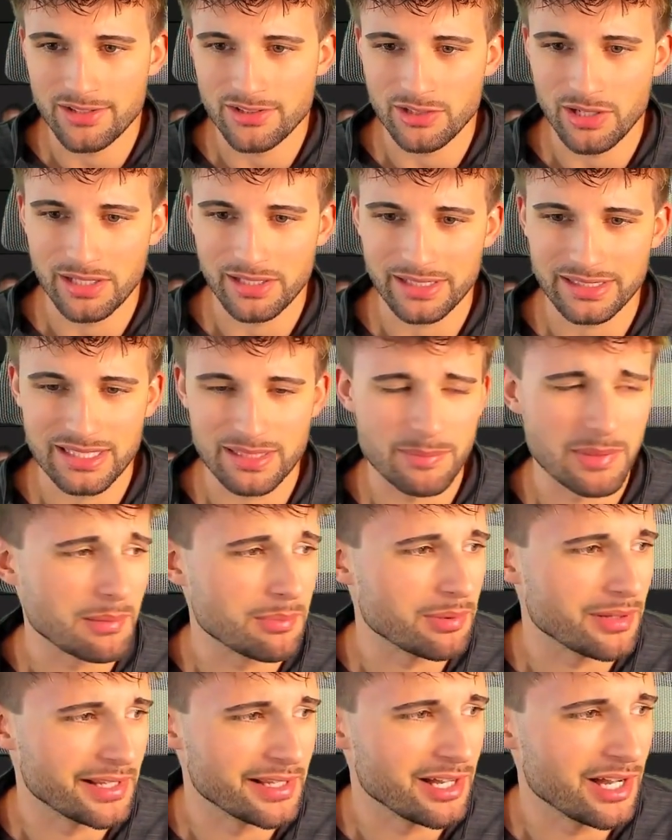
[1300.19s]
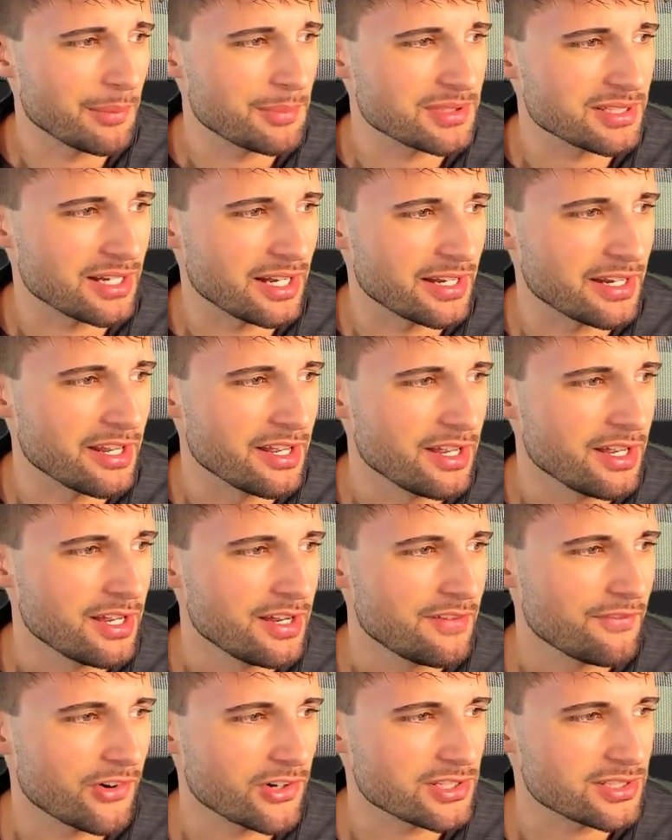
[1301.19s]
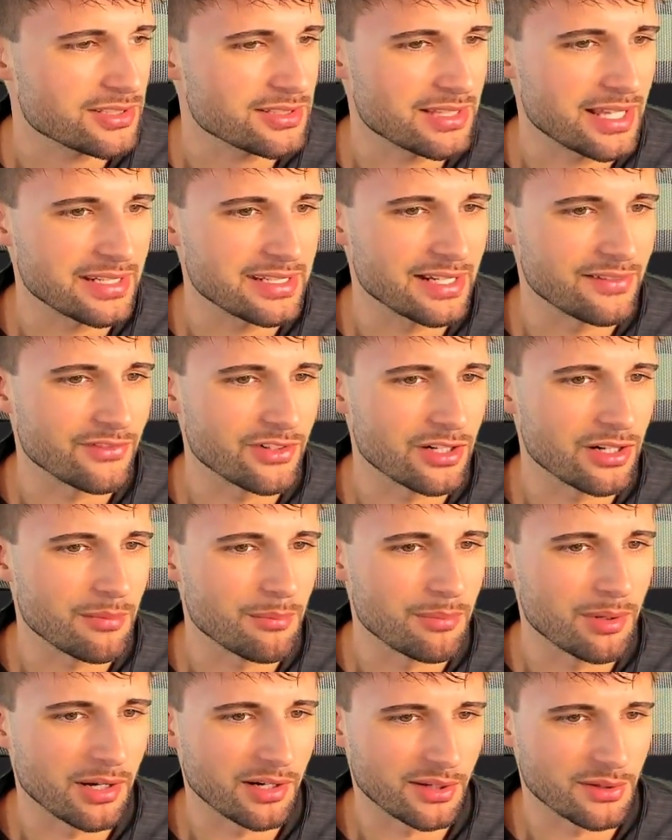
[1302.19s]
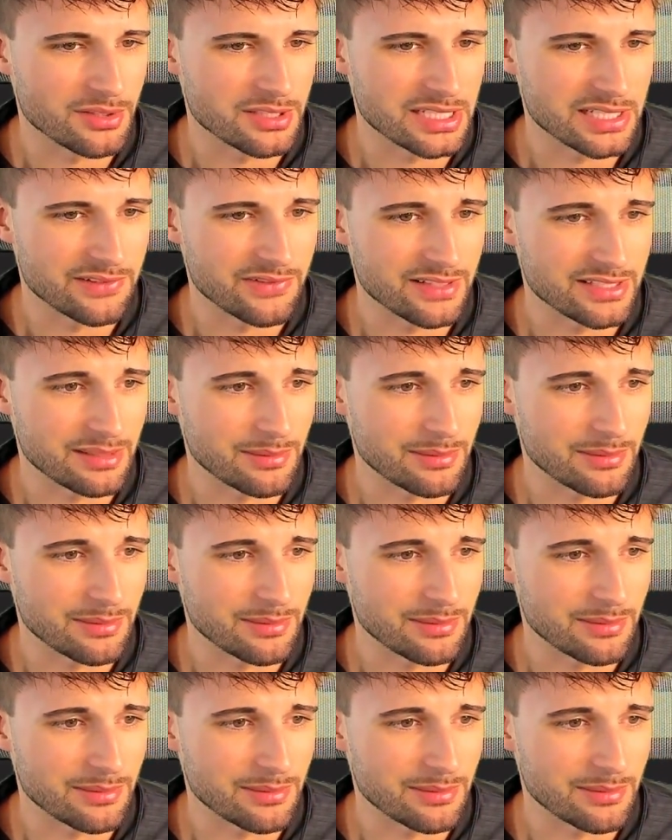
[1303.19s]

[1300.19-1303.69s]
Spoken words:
So I like the big play upside versus that Denver Broncos defense.